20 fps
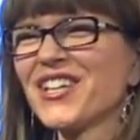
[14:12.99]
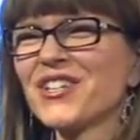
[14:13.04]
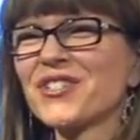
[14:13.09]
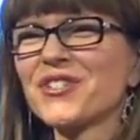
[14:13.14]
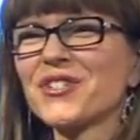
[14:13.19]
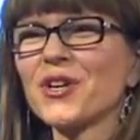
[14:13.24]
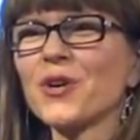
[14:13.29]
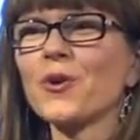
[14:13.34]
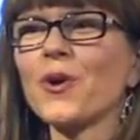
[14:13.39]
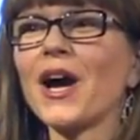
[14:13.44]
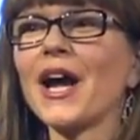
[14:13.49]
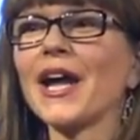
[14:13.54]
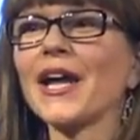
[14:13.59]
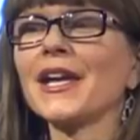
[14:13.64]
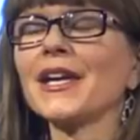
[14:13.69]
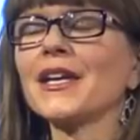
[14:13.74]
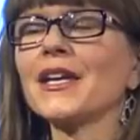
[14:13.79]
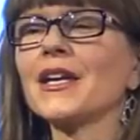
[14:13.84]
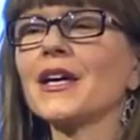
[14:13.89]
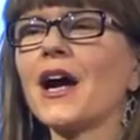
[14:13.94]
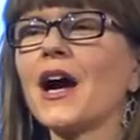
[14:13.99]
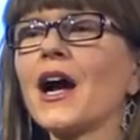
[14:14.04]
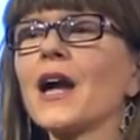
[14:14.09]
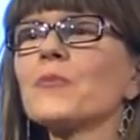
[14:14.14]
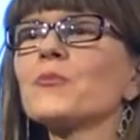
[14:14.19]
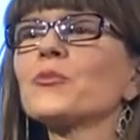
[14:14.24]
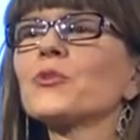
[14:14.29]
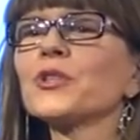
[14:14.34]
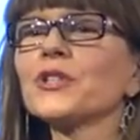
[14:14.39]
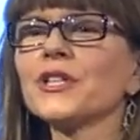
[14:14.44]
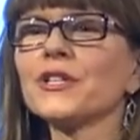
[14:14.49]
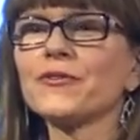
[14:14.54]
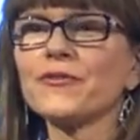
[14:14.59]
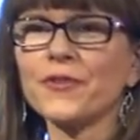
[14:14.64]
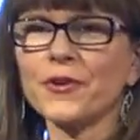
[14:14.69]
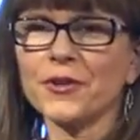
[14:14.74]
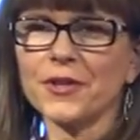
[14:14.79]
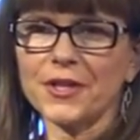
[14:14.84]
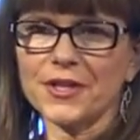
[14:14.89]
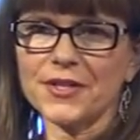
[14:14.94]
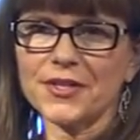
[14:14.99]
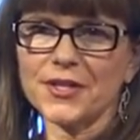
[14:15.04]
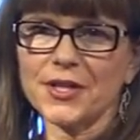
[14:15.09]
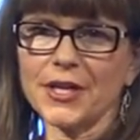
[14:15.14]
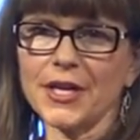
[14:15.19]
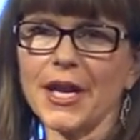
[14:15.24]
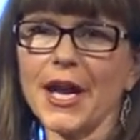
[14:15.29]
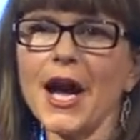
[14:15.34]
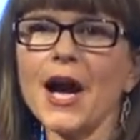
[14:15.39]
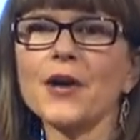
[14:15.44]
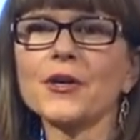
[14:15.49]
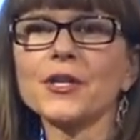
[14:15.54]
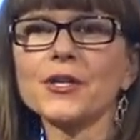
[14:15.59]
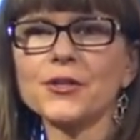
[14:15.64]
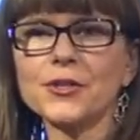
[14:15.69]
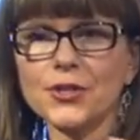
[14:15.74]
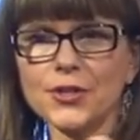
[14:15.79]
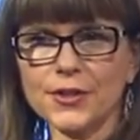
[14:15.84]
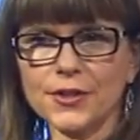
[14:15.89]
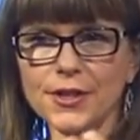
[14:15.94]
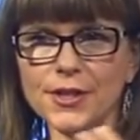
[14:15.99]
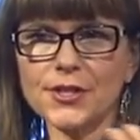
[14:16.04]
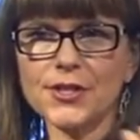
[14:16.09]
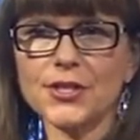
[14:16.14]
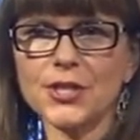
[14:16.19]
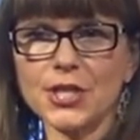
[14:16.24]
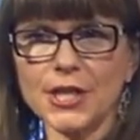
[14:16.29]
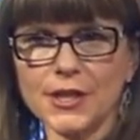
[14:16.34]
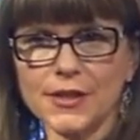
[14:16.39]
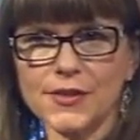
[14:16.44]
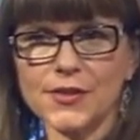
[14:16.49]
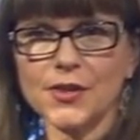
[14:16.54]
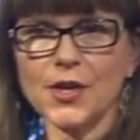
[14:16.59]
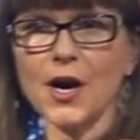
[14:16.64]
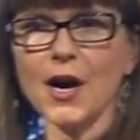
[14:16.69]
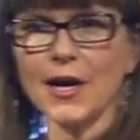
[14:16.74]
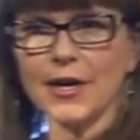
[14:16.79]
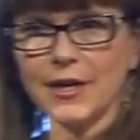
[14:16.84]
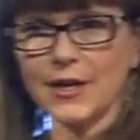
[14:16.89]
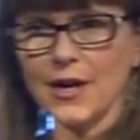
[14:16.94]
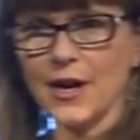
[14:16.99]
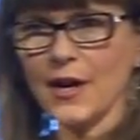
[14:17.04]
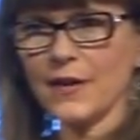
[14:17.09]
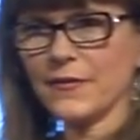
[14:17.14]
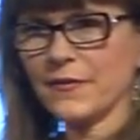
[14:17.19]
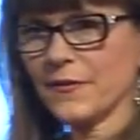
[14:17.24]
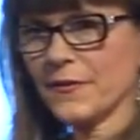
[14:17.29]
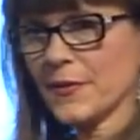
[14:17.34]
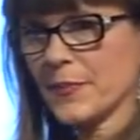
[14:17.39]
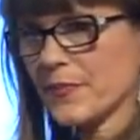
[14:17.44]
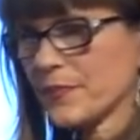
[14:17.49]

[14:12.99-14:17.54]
So I'm really focused on how do you turn these genes on and off.